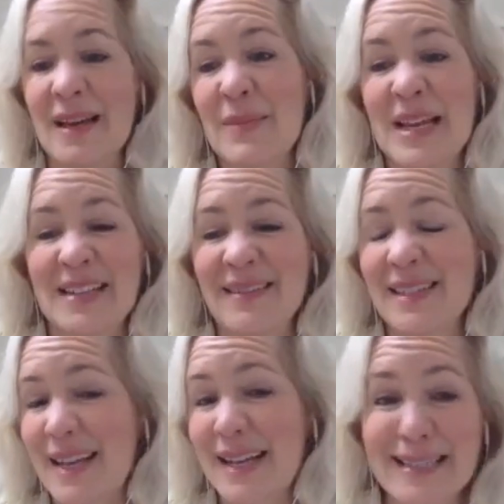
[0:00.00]

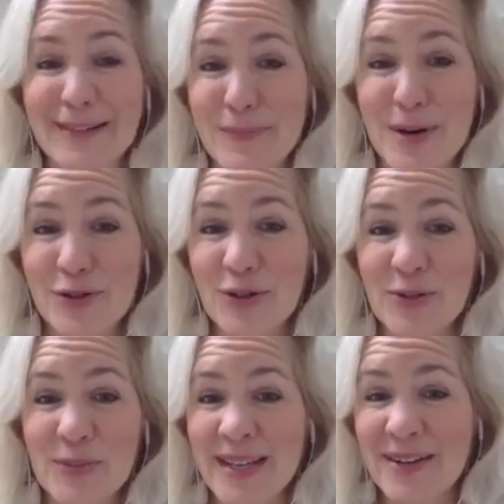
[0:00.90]
Psychedelic
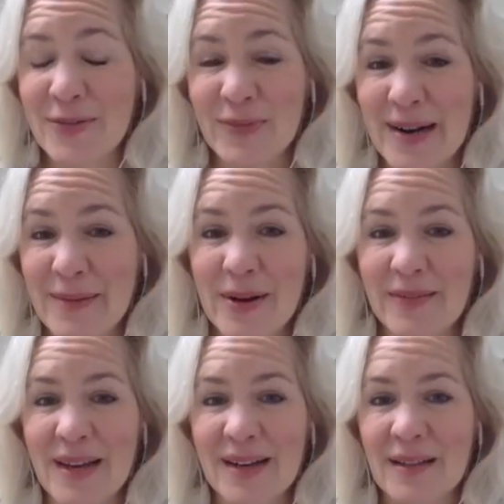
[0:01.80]
mushrooms, I don't write
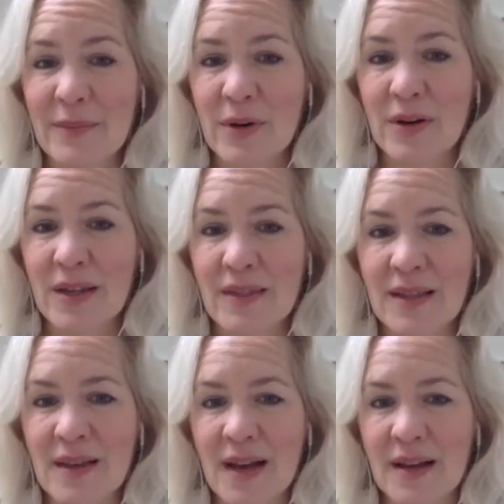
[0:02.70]
about that in the book. I
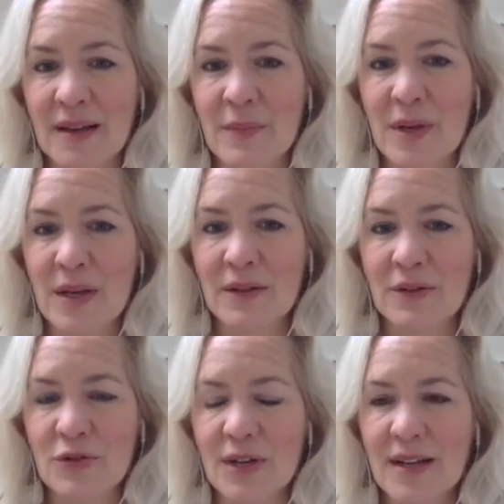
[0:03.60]
think that can be a
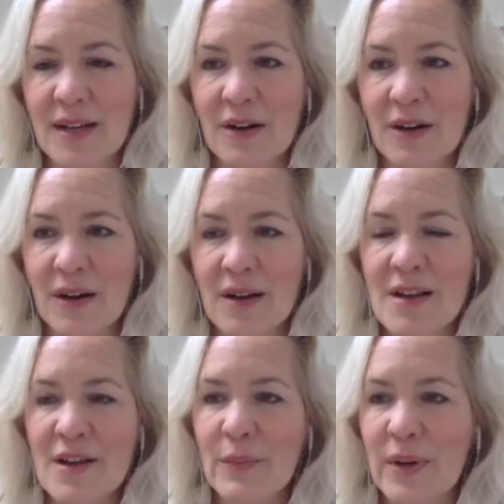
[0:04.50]
little trickier
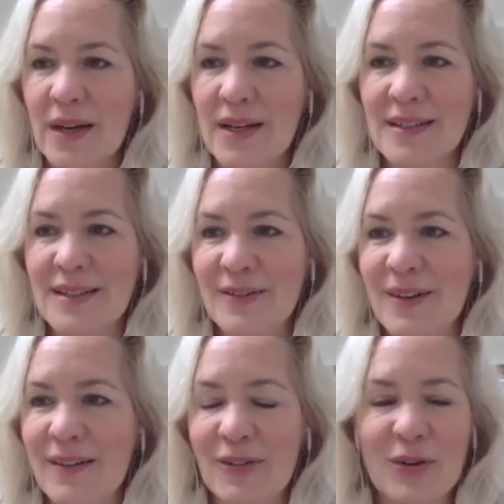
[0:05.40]
because
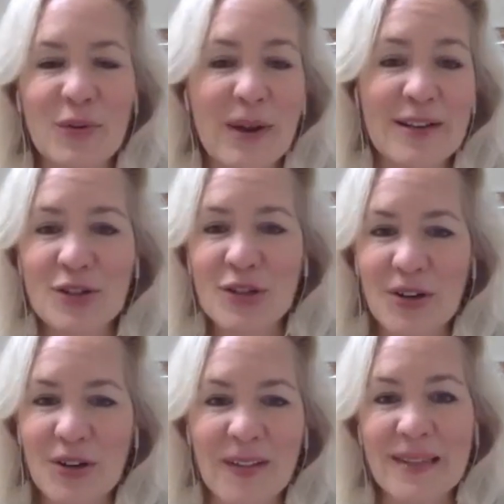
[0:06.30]
you're never quite
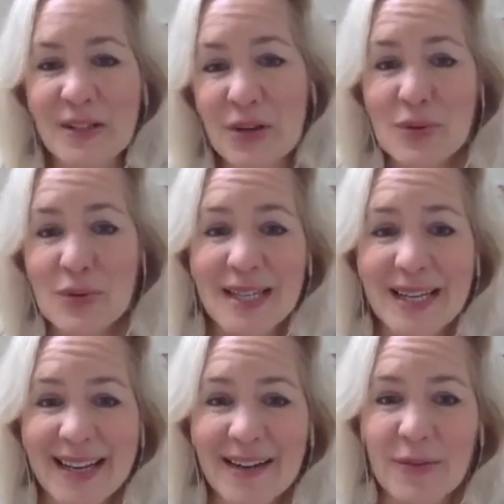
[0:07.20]
sure on the
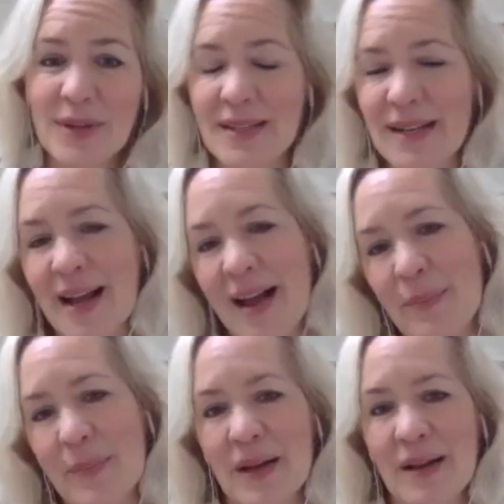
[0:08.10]
dosing or what's going to
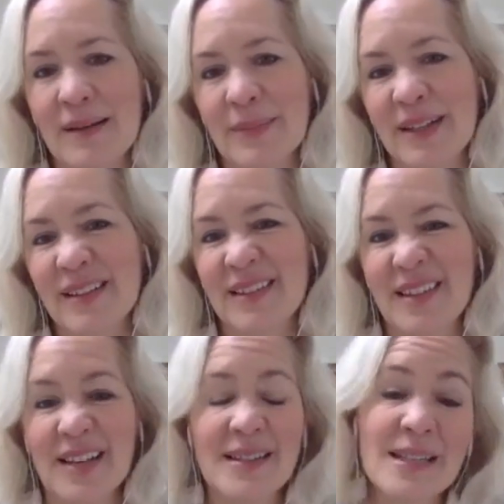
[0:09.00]
happen, but
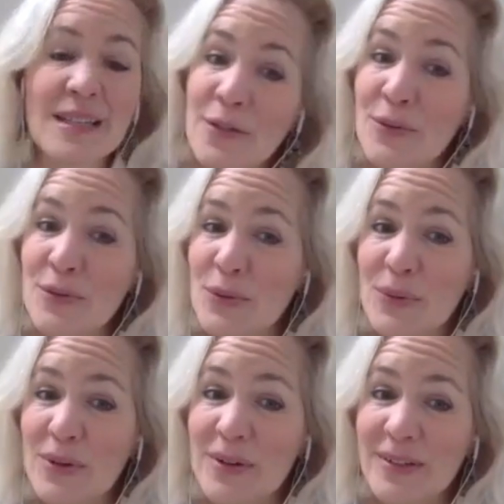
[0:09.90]
that's another
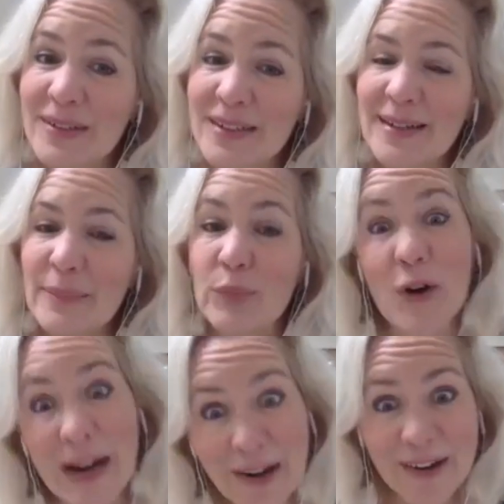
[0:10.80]
tool.
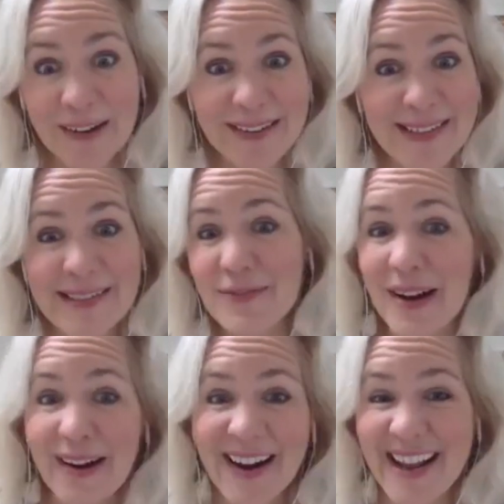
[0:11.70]
Prayer is a
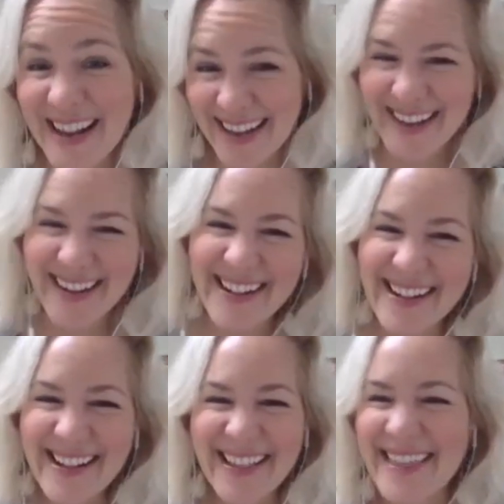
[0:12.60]
very,
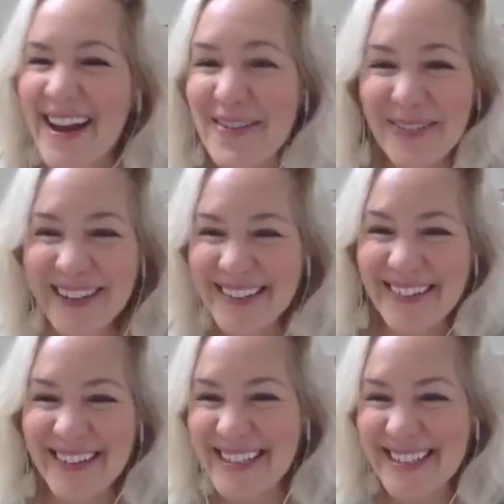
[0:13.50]
that one you
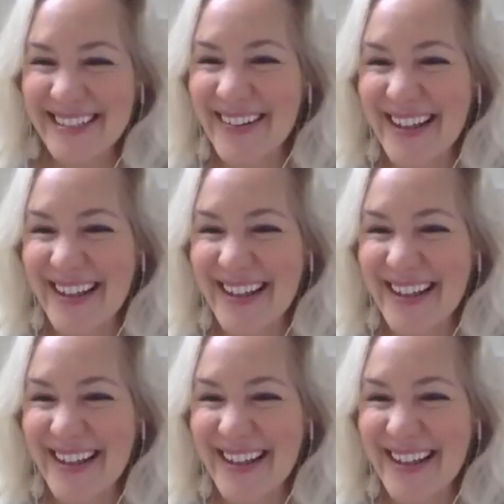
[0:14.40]
don't need to do